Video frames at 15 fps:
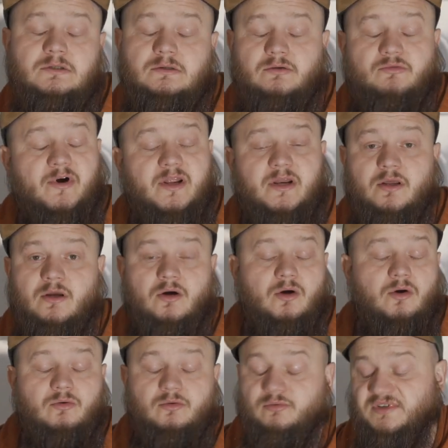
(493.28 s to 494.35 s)

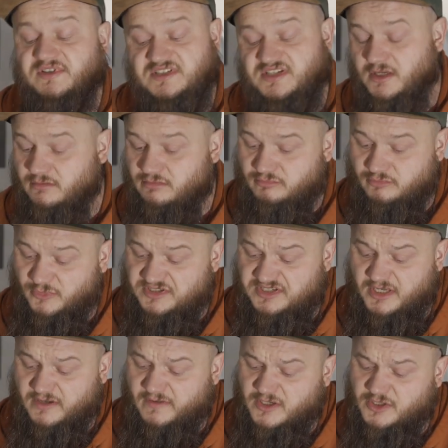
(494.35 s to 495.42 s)
radio. We'll see
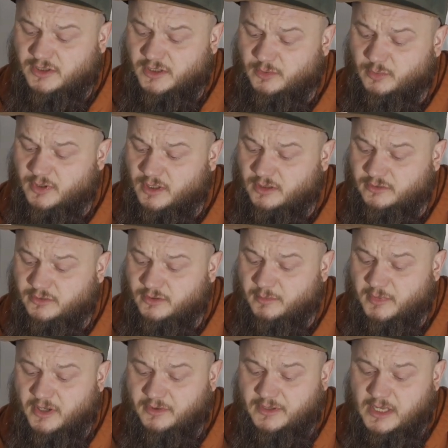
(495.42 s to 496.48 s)
eventually what I'll do
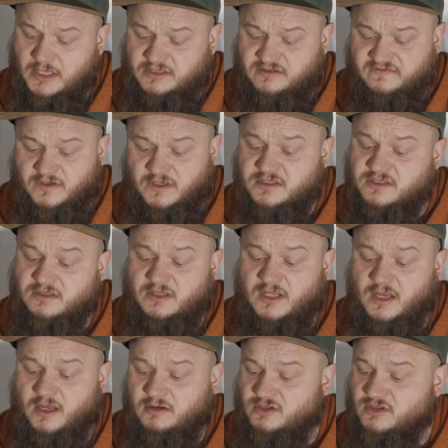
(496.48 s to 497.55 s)
about that. First
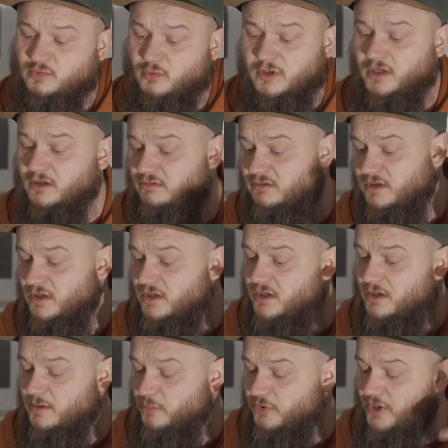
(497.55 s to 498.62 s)
today I just want to
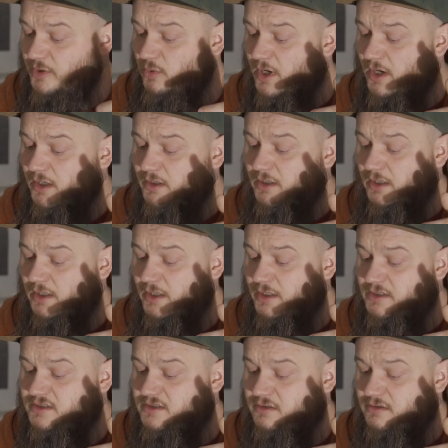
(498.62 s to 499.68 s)
pre-wire the
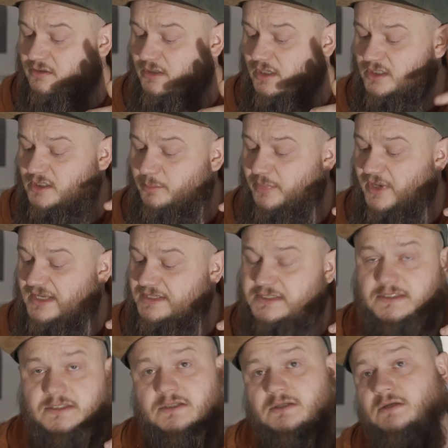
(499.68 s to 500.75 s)
lead at the
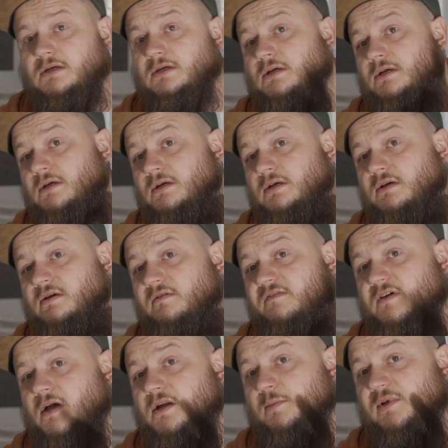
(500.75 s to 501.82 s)
best,
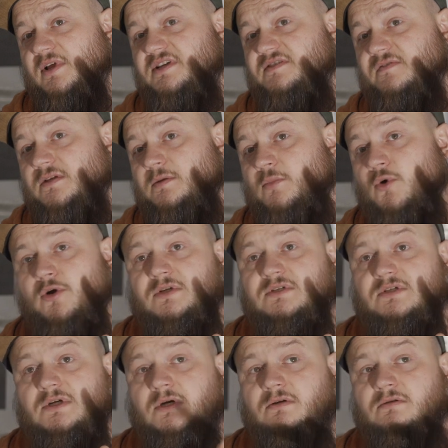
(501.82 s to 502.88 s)
find a place for the
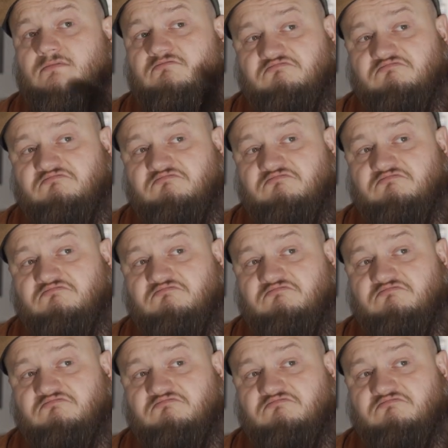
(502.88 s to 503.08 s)
monitor,